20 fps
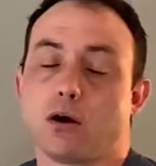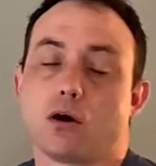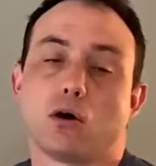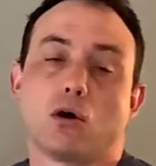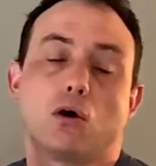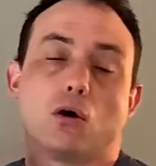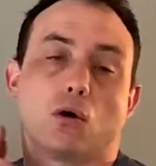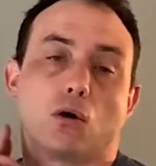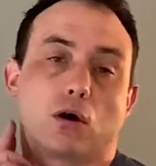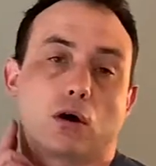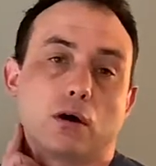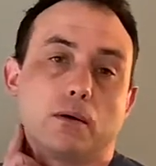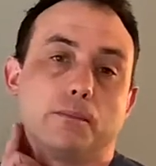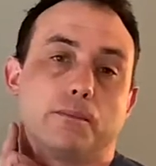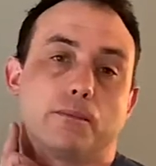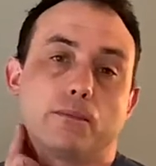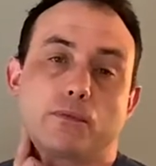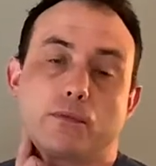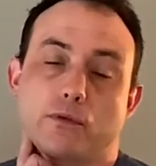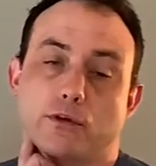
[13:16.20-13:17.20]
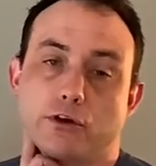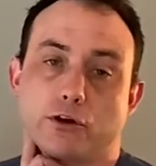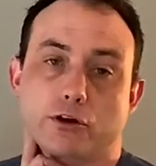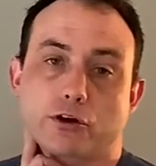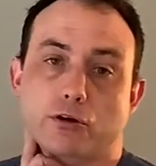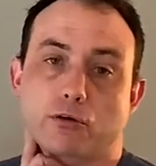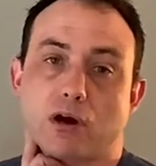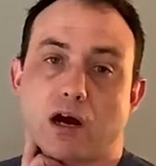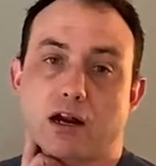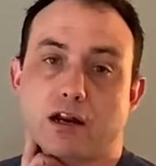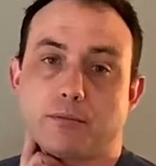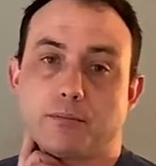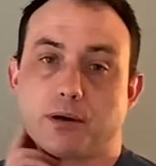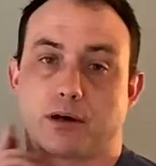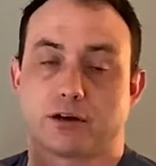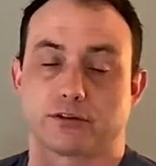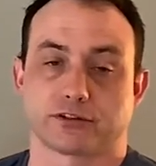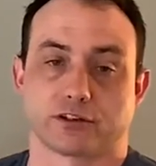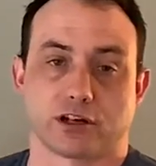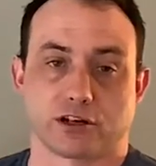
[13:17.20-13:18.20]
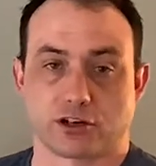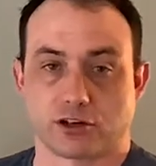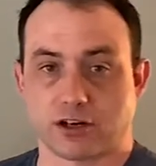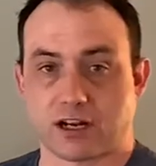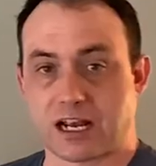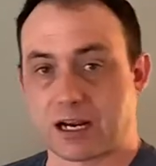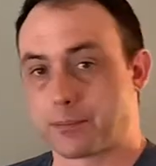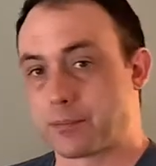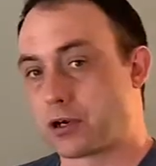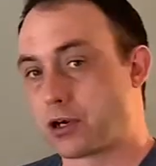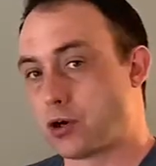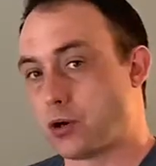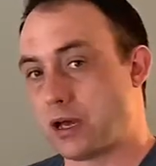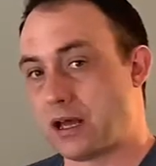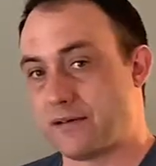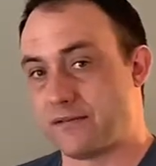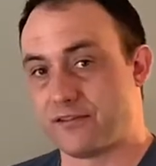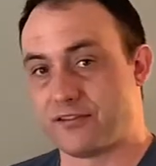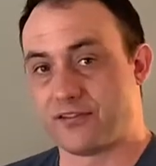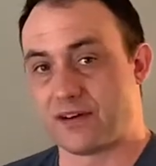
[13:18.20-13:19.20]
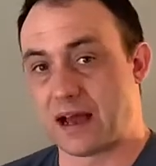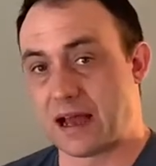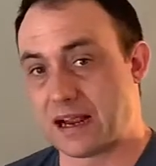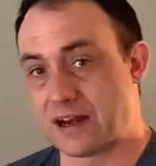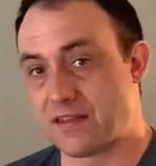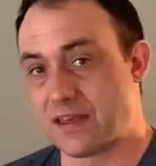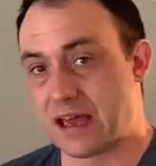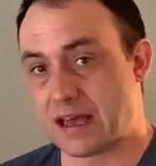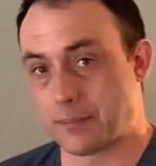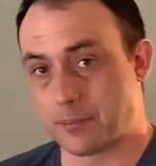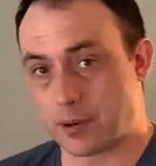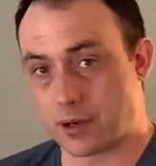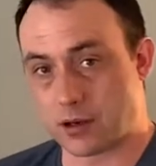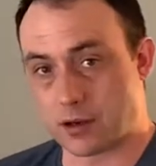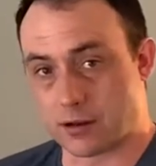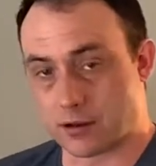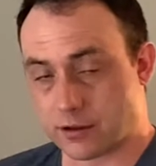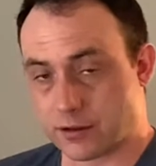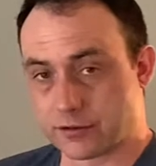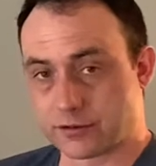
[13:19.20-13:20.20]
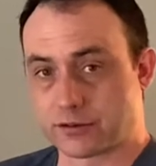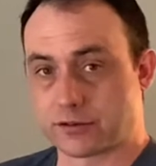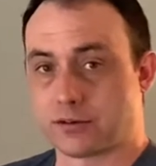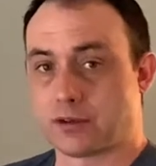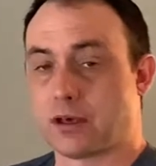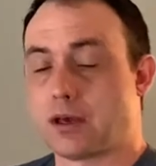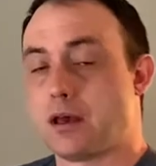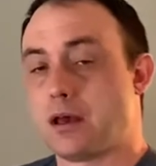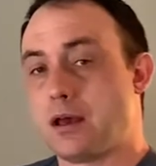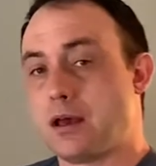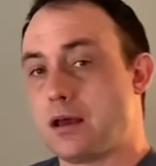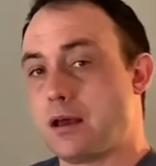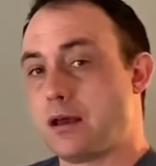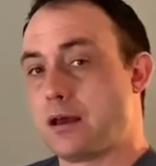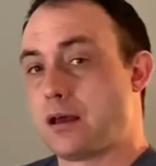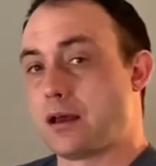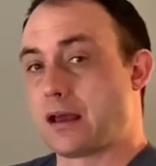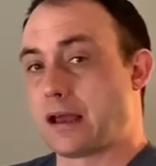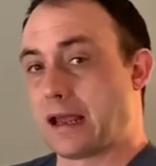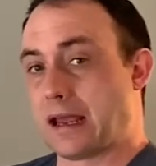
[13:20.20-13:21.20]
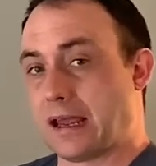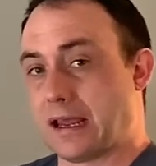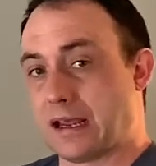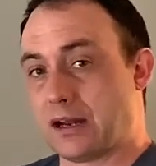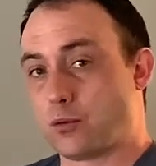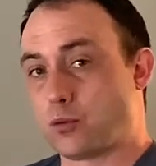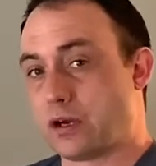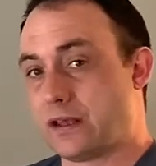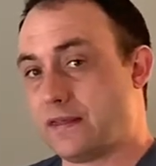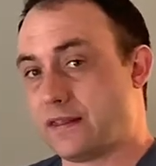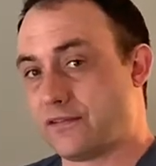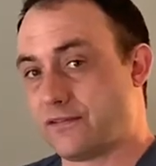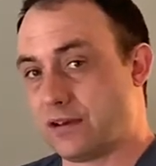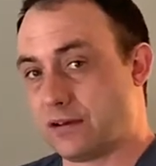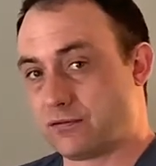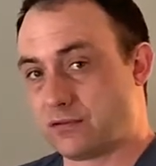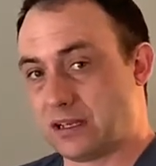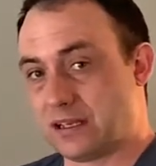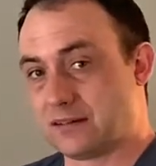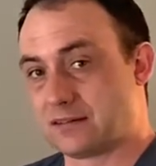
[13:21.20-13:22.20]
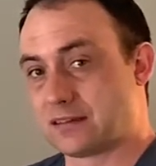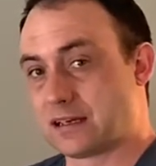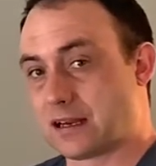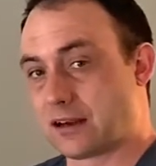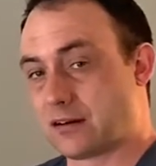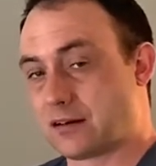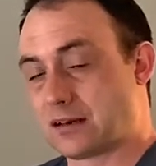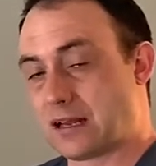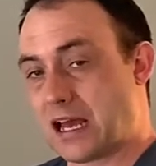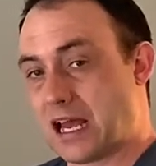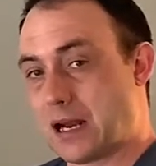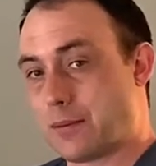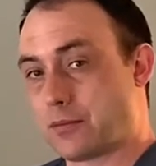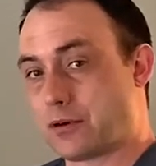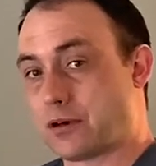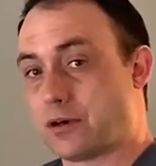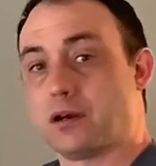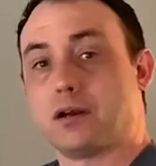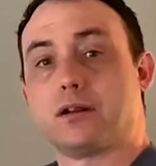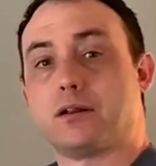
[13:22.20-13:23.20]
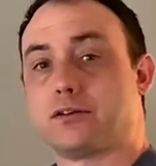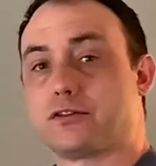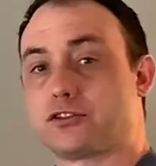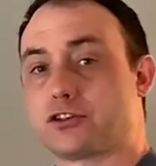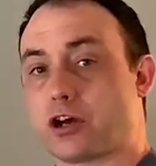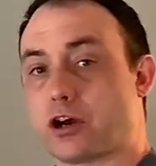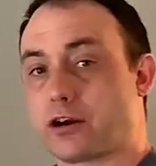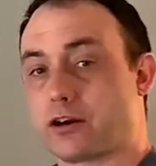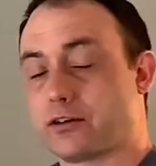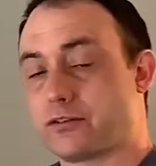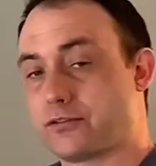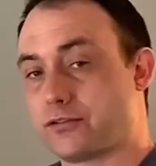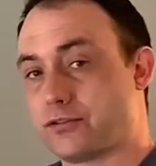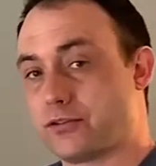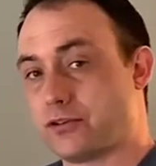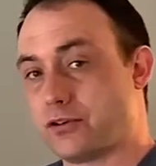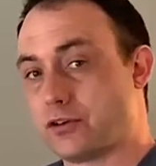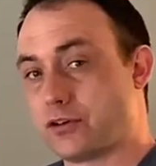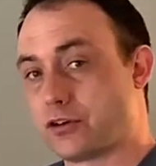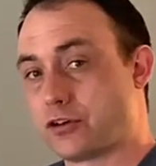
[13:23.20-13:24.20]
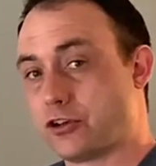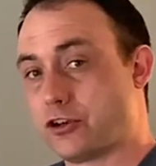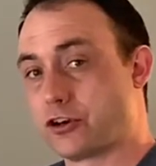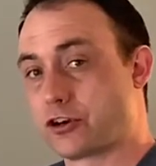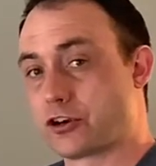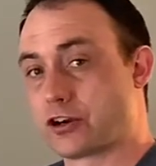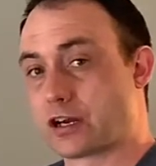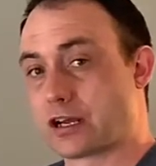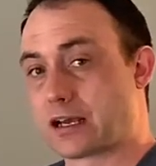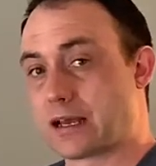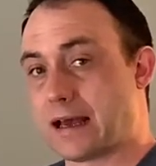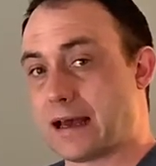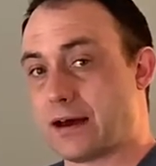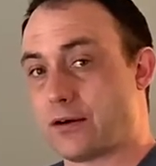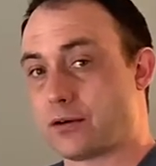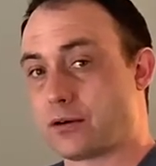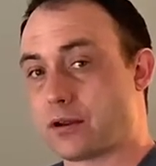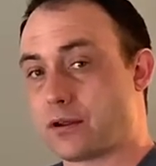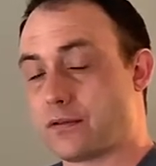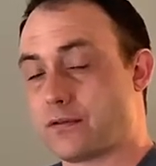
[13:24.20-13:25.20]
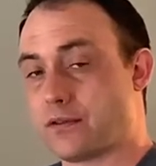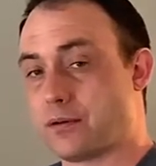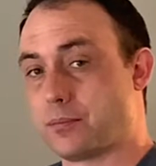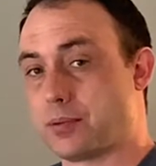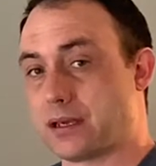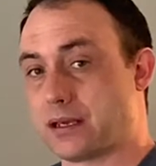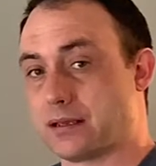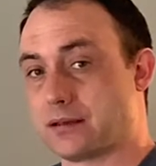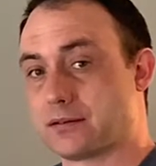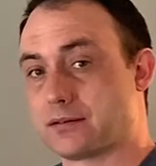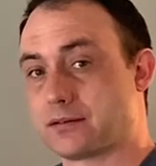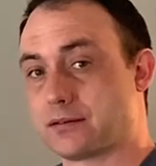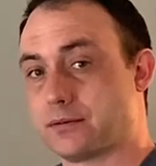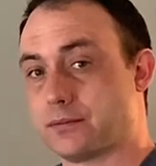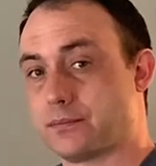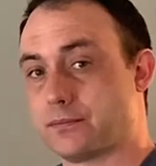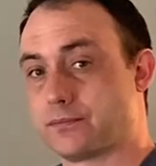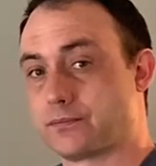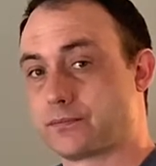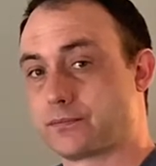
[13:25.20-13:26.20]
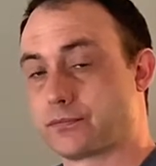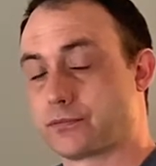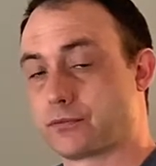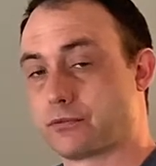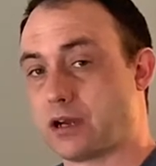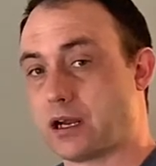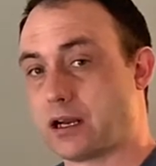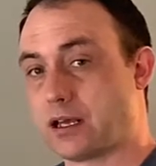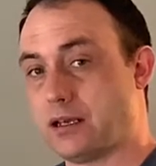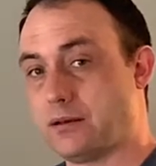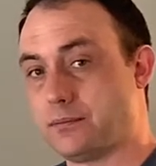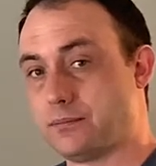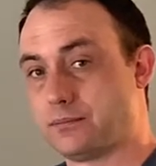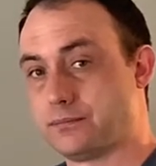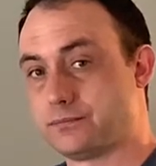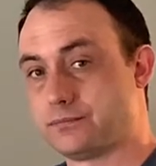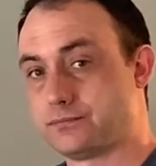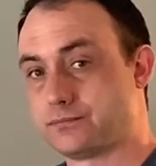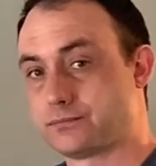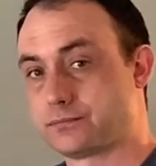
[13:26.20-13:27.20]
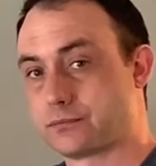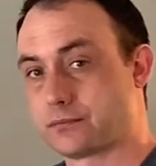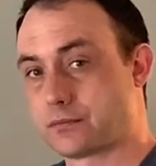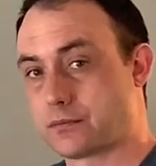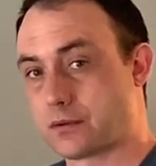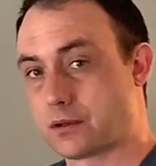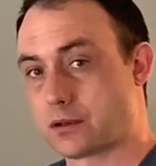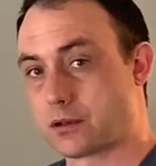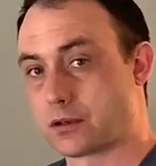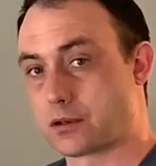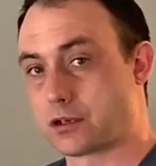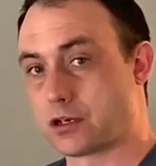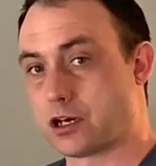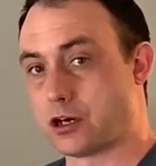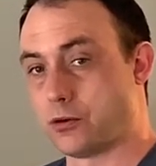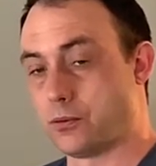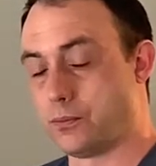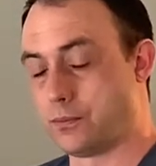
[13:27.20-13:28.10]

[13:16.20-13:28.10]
or your carotid pulse on your neck. But go ahead and find that pulse, and when the 15-second timer starts, you're going to count the beats. Ready? Go.